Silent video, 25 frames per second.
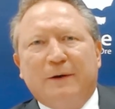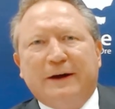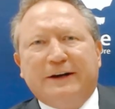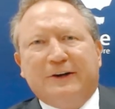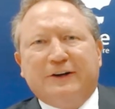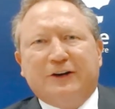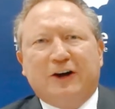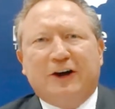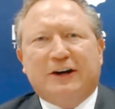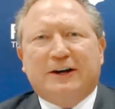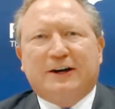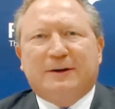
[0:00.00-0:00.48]
We
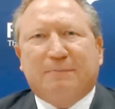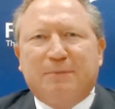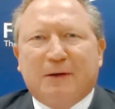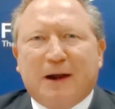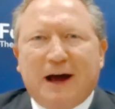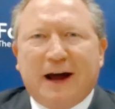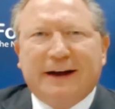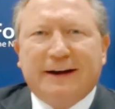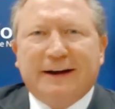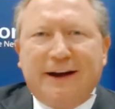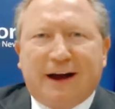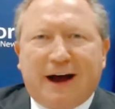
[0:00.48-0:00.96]
turned a
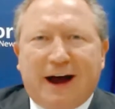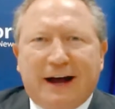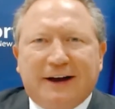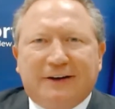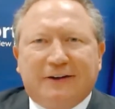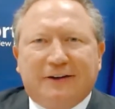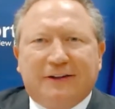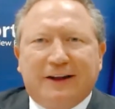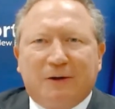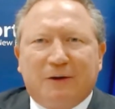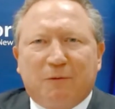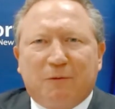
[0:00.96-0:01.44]
blind eye
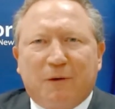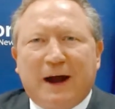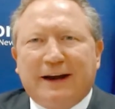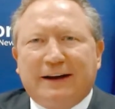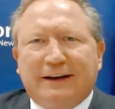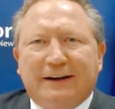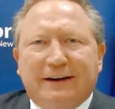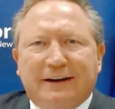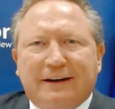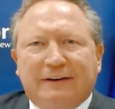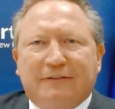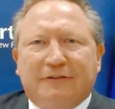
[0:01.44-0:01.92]
to the
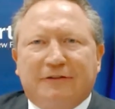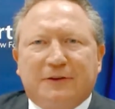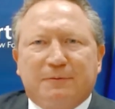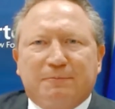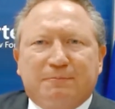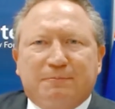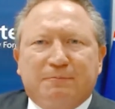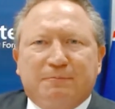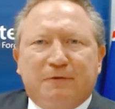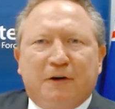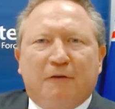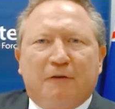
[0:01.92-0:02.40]
awakening
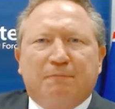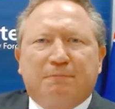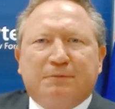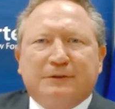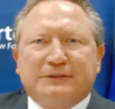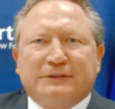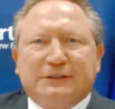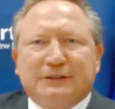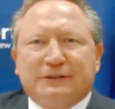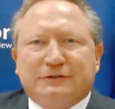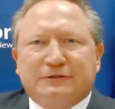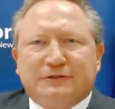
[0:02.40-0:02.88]
of
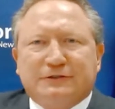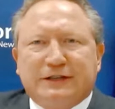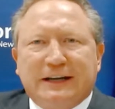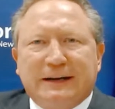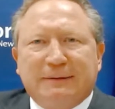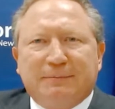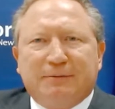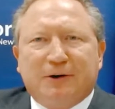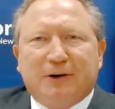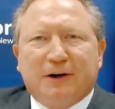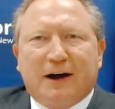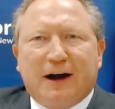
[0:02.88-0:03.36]
Brazil's
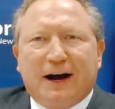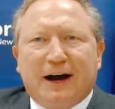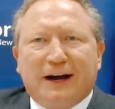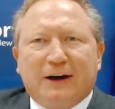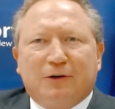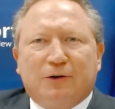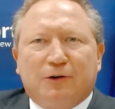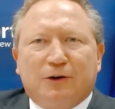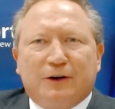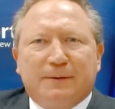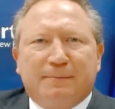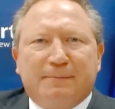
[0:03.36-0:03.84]
seaborne
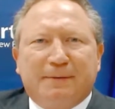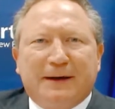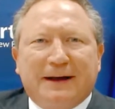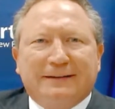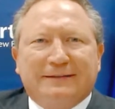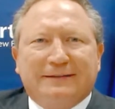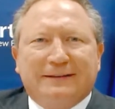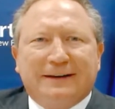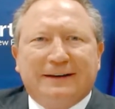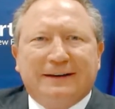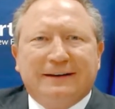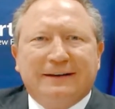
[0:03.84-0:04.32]
iron ore
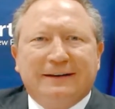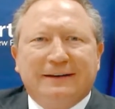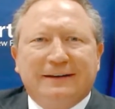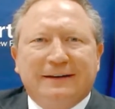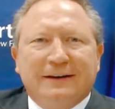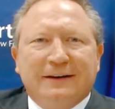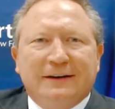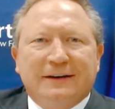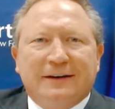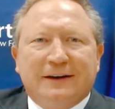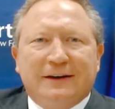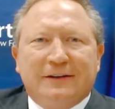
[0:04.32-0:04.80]
capacity
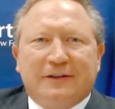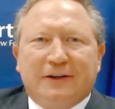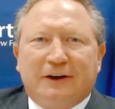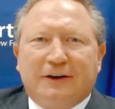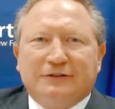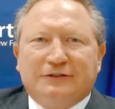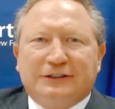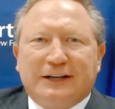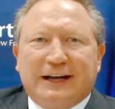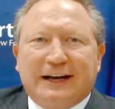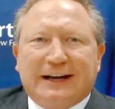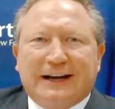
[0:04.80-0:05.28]

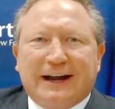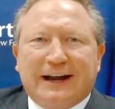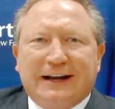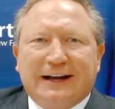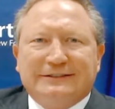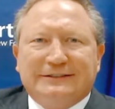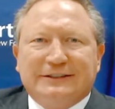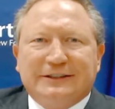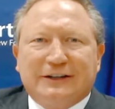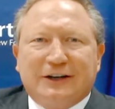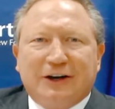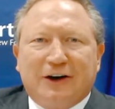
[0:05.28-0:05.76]
those
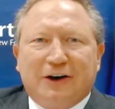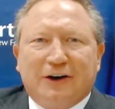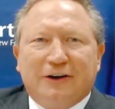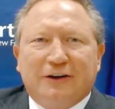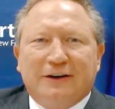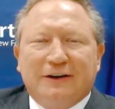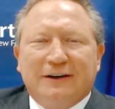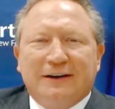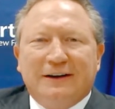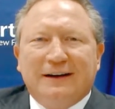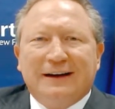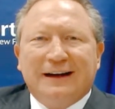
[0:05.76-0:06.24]
decades ago.
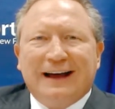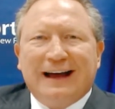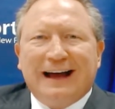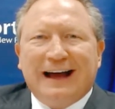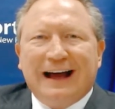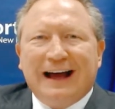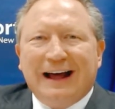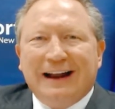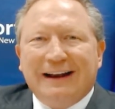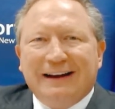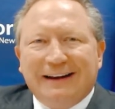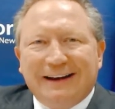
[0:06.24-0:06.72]

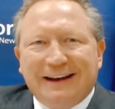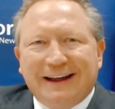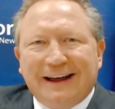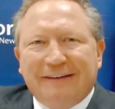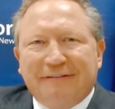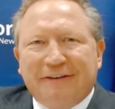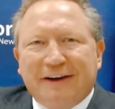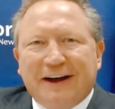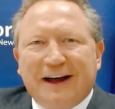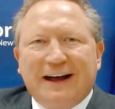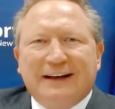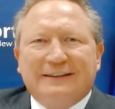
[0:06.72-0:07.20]
and
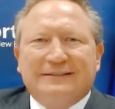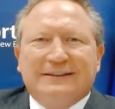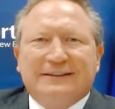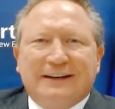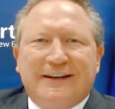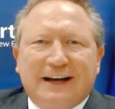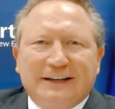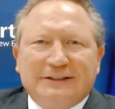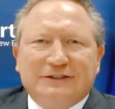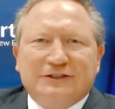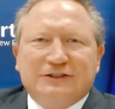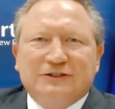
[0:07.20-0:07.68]
never has a
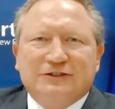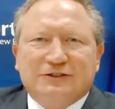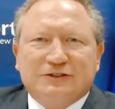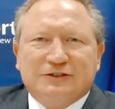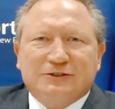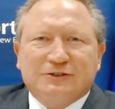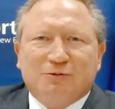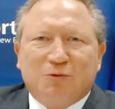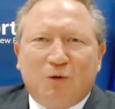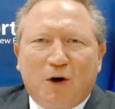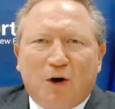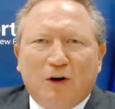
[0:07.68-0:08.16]
nation
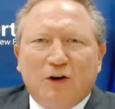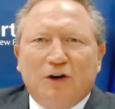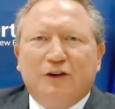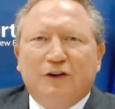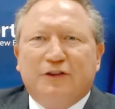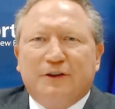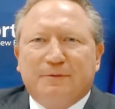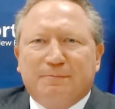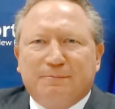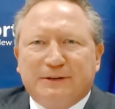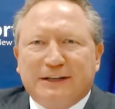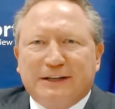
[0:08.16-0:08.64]

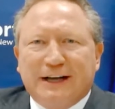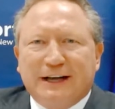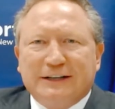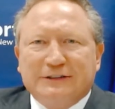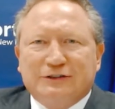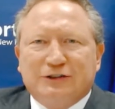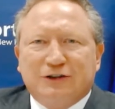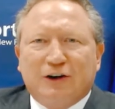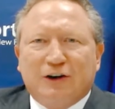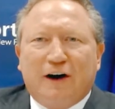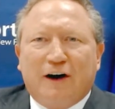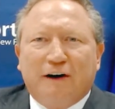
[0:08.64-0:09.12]
squandered the
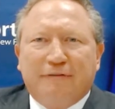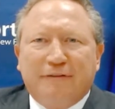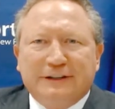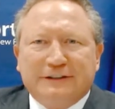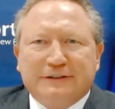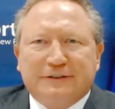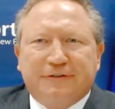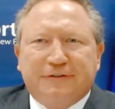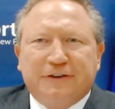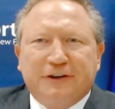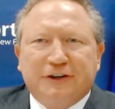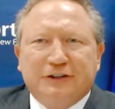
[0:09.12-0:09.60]
potential of
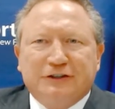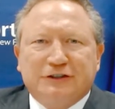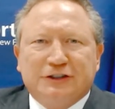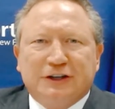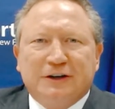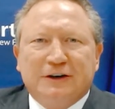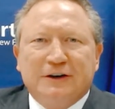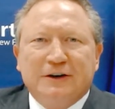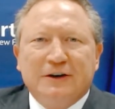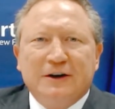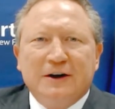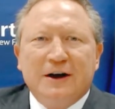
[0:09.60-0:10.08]
its
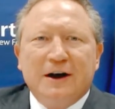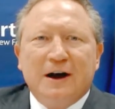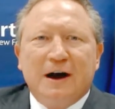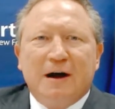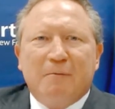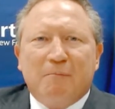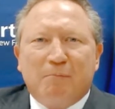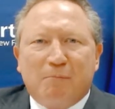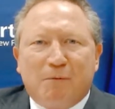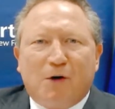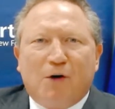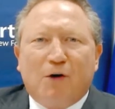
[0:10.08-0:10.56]
future
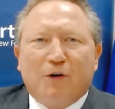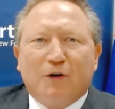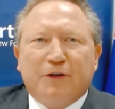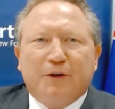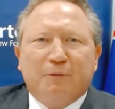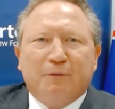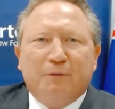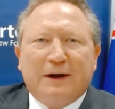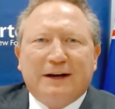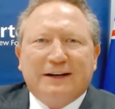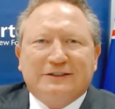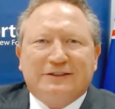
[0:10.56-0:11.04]
more
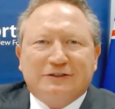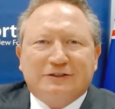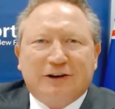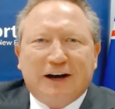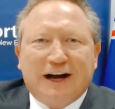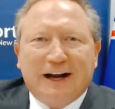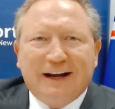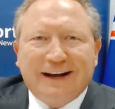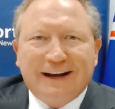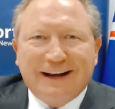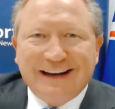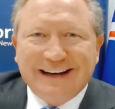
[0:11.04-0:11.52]
than when
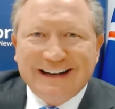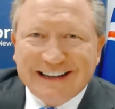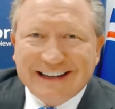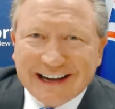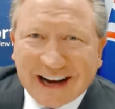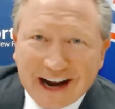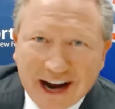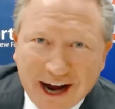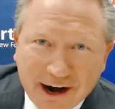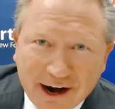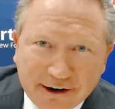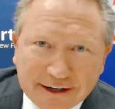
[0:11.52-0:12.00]
Australia
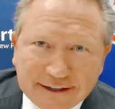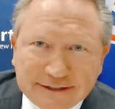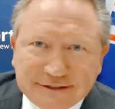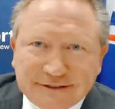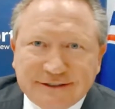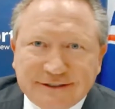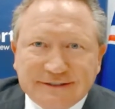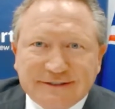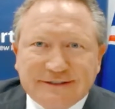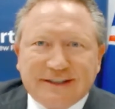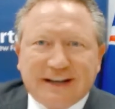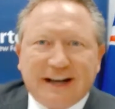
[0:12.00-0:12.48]

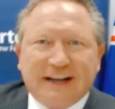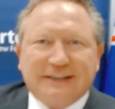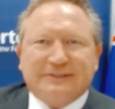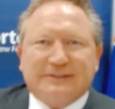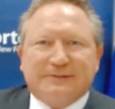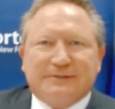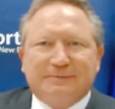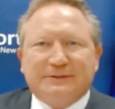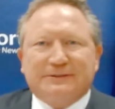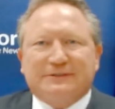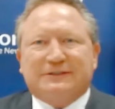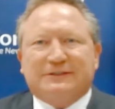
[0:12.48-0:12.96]
encouraged its
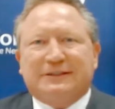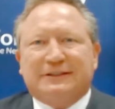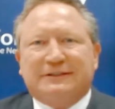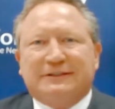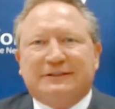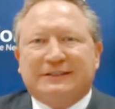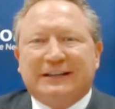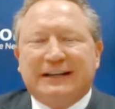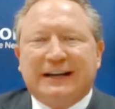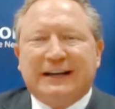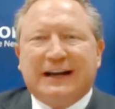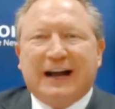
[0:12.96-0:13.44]
customers
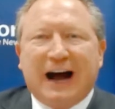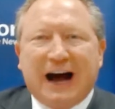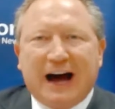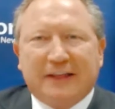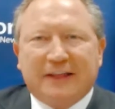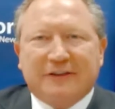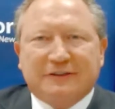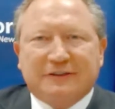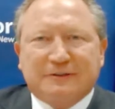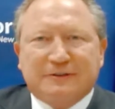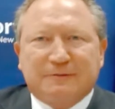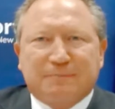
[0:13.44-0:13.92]
seek
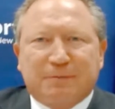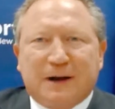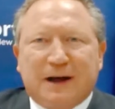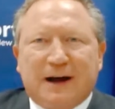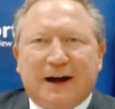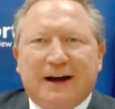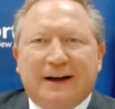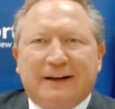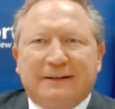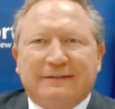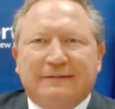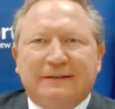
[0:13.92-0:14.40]
other
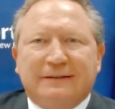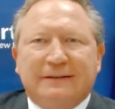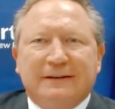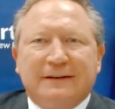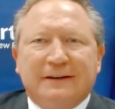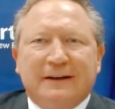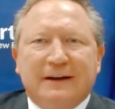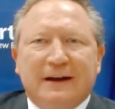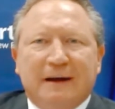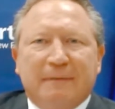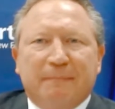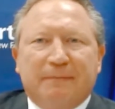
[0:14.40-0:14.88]
suppliers
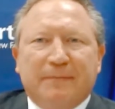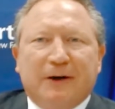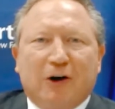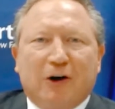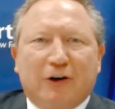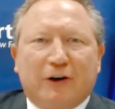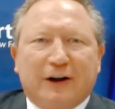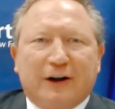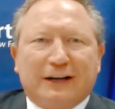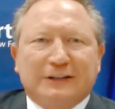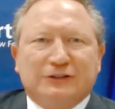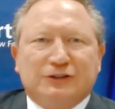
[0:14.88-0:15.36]

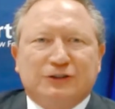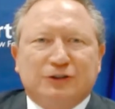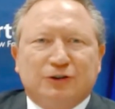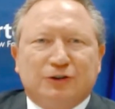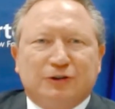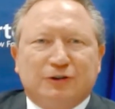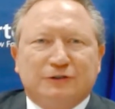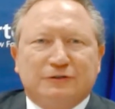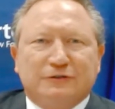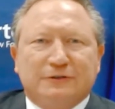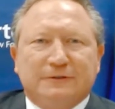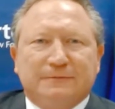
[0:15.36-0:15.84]
beyond our
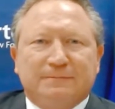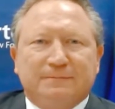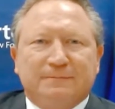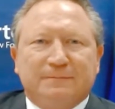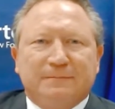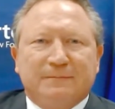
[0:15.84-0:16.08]
shores.